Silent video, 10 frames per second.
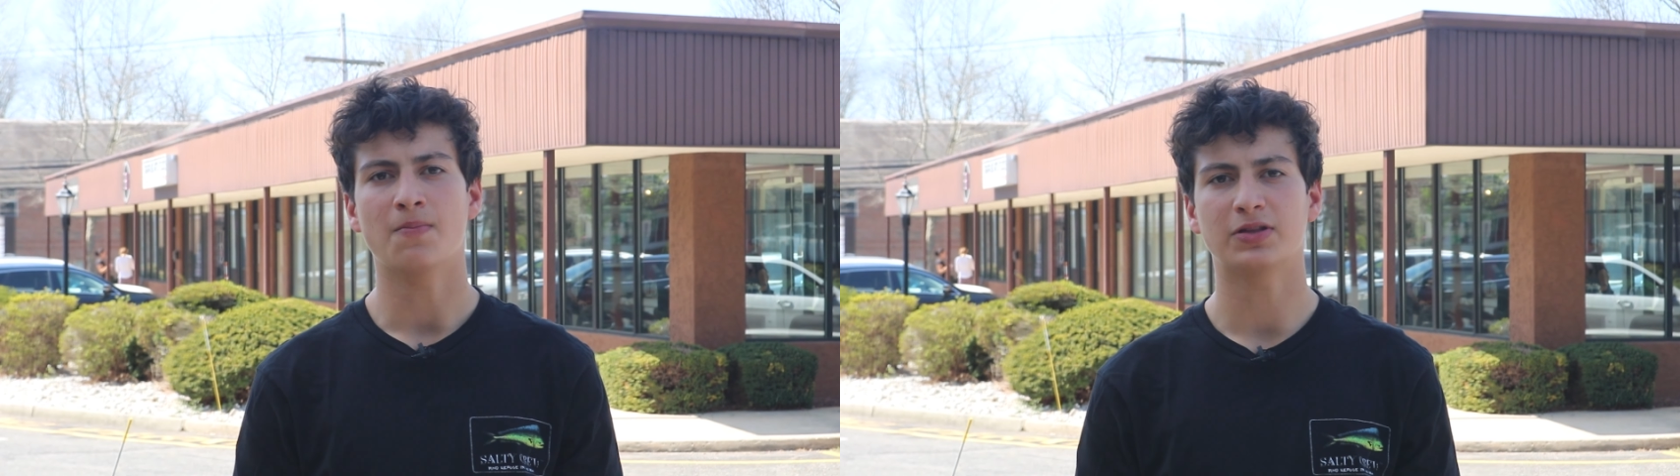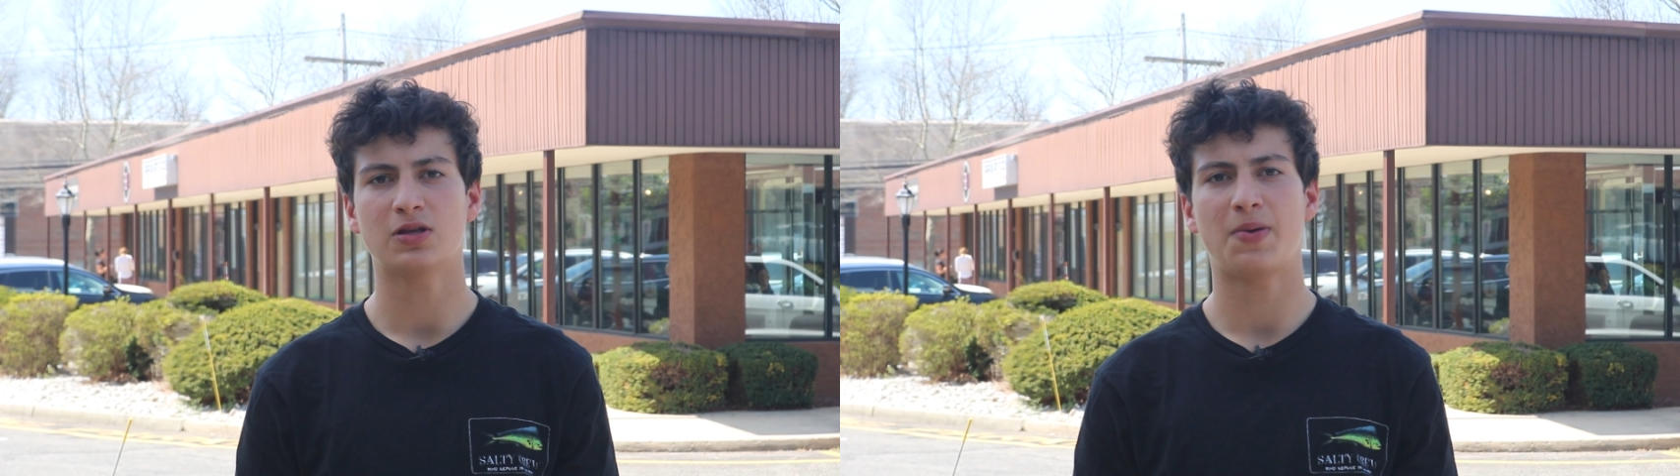
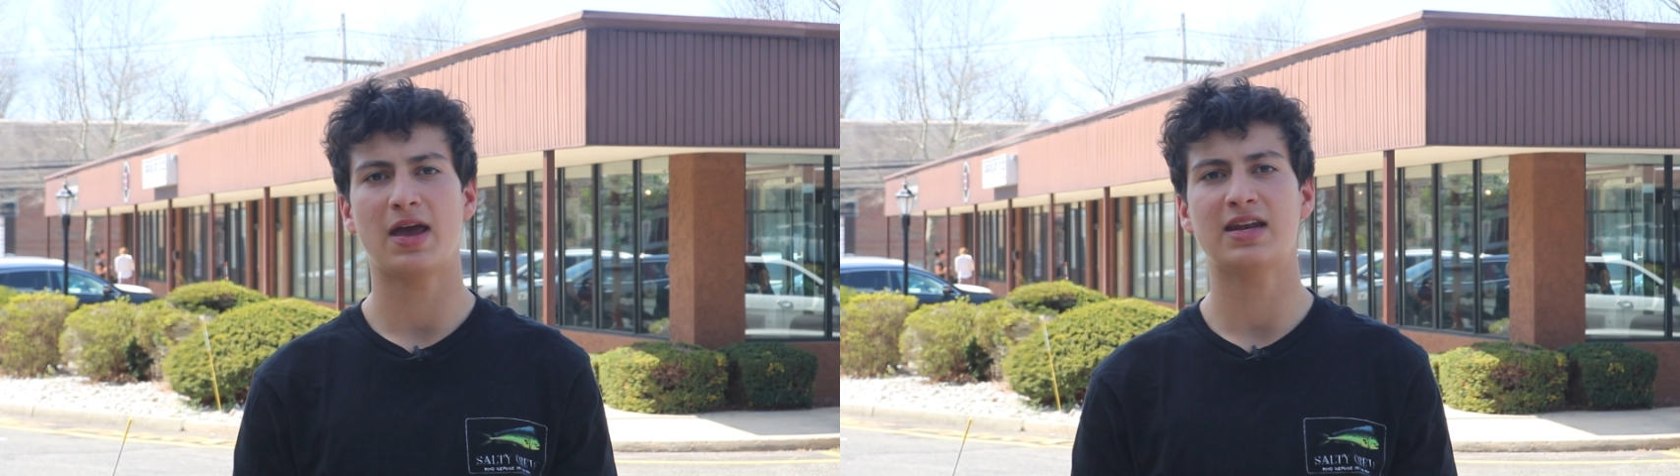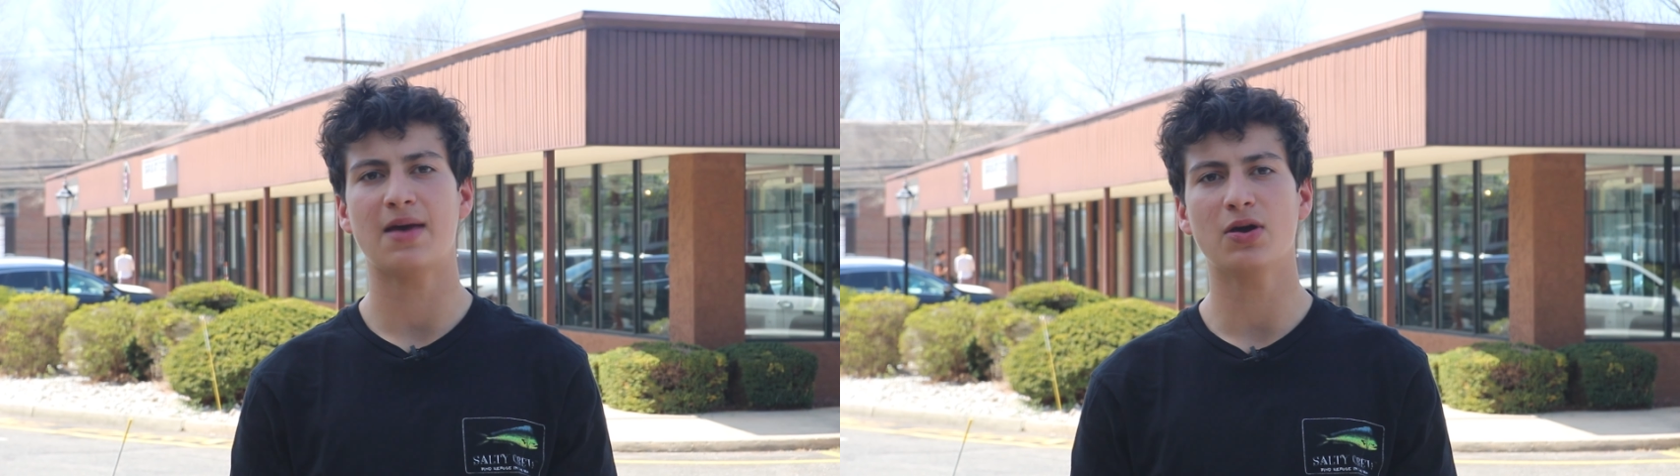But the
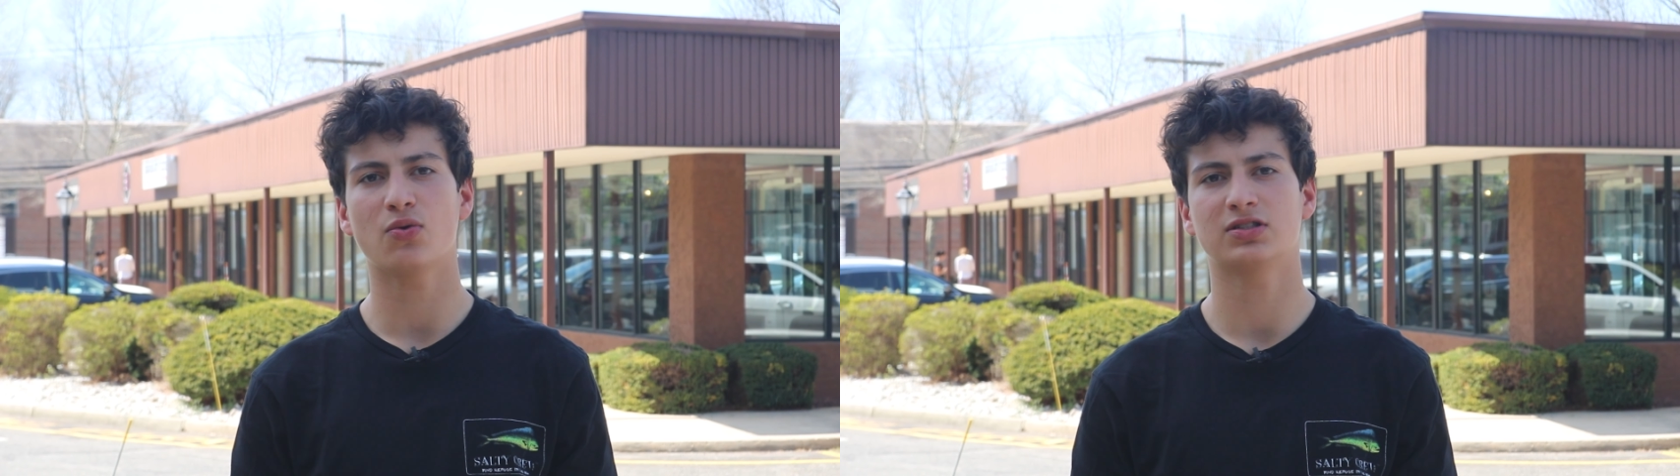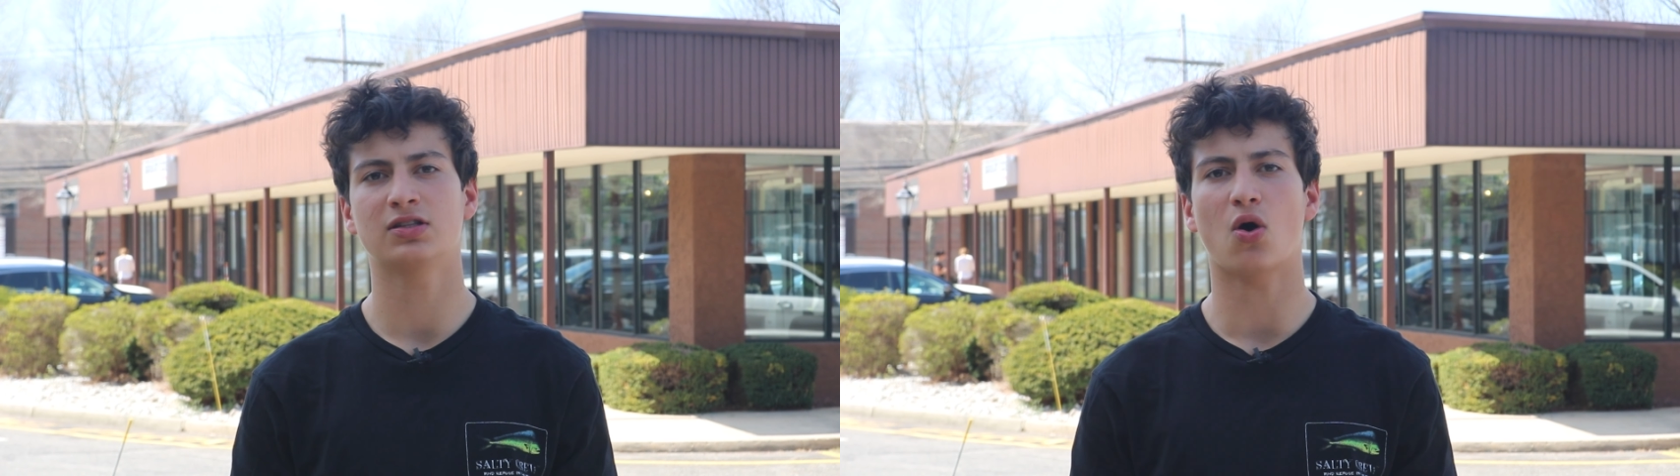pandemic
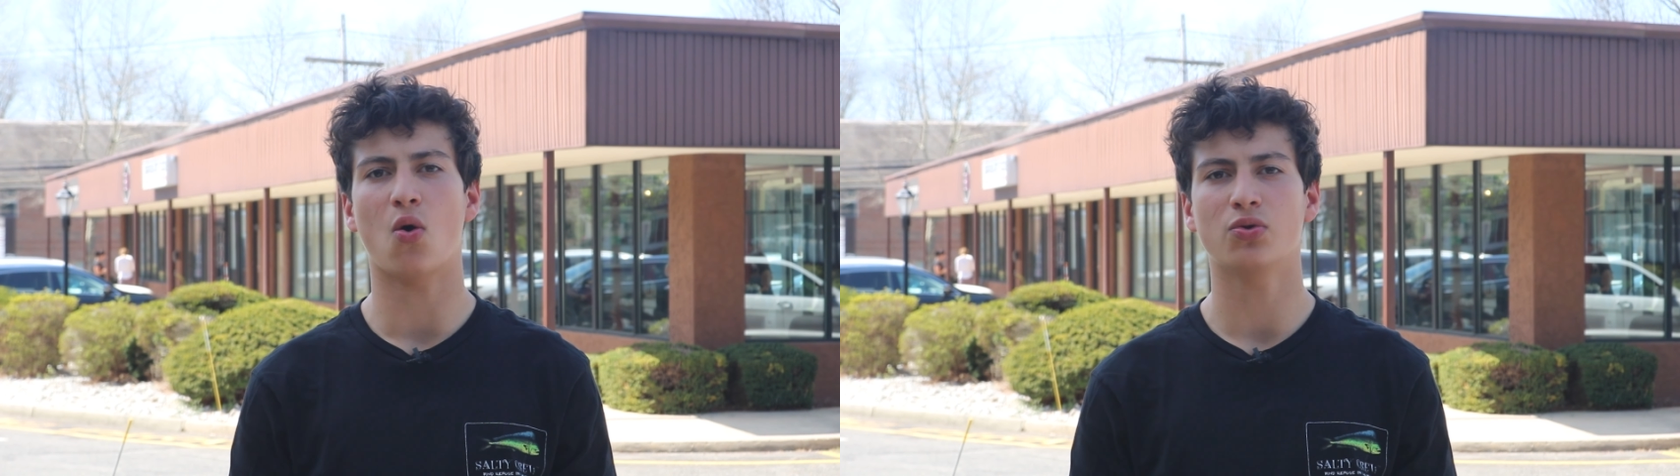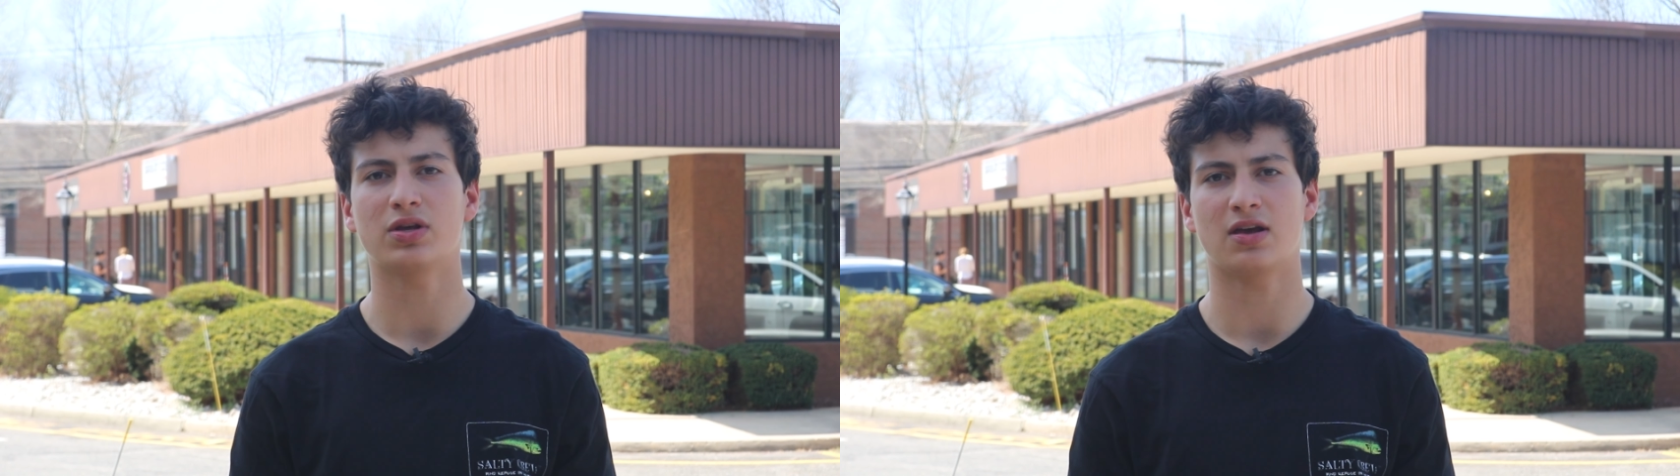wasn't the
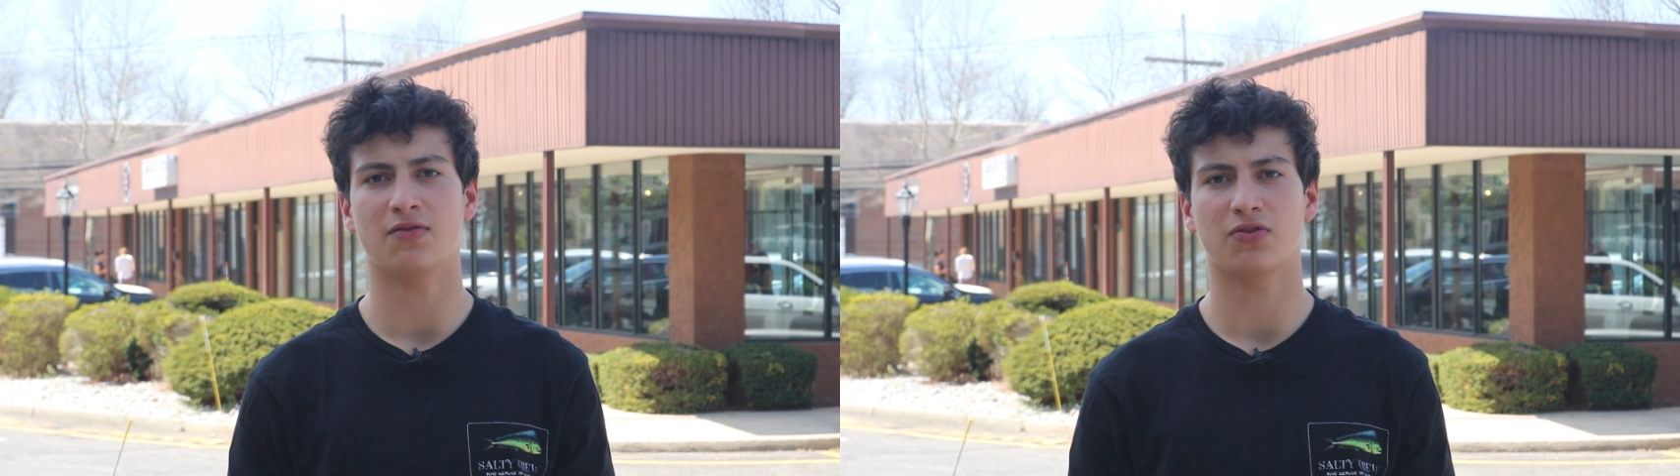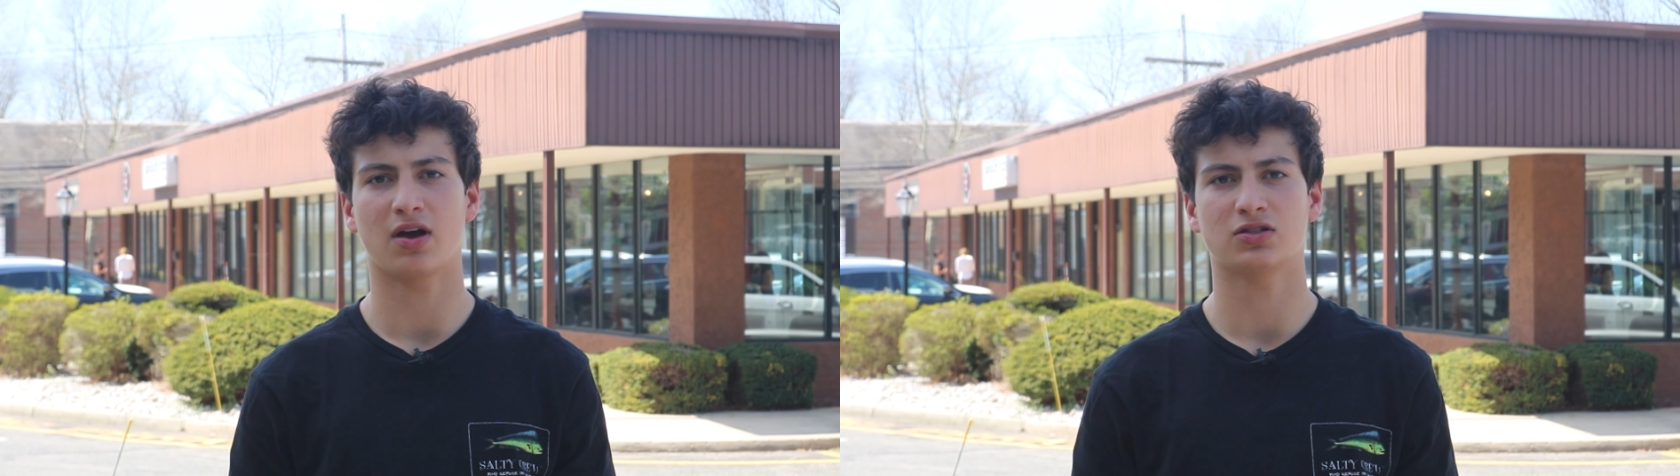only
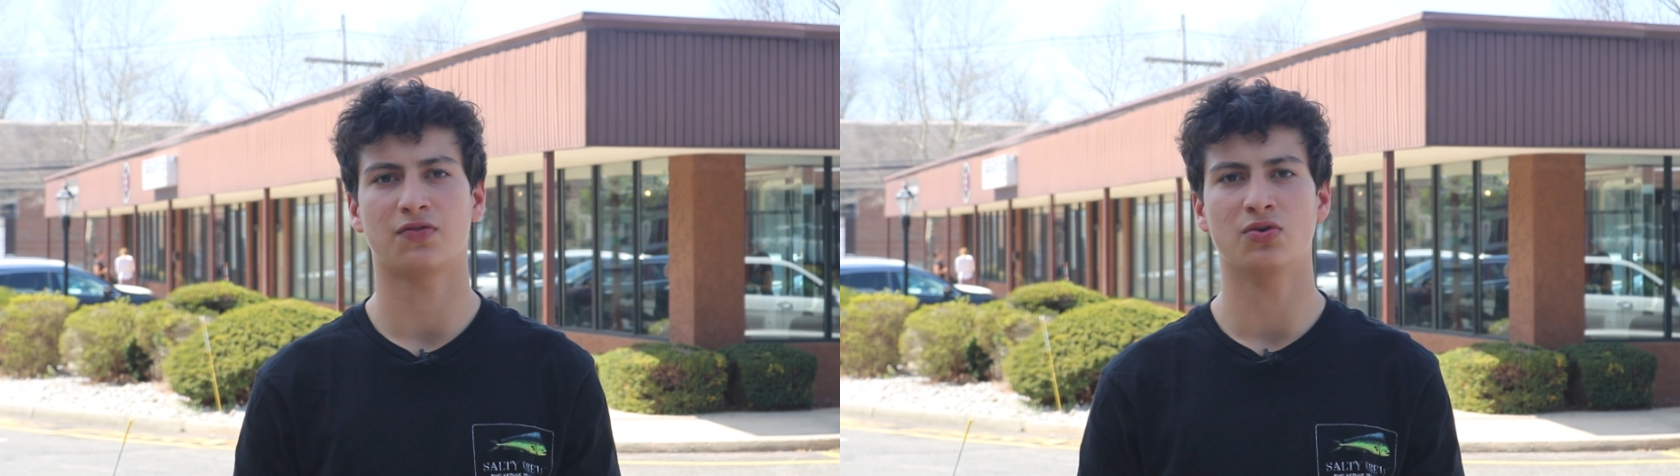influx of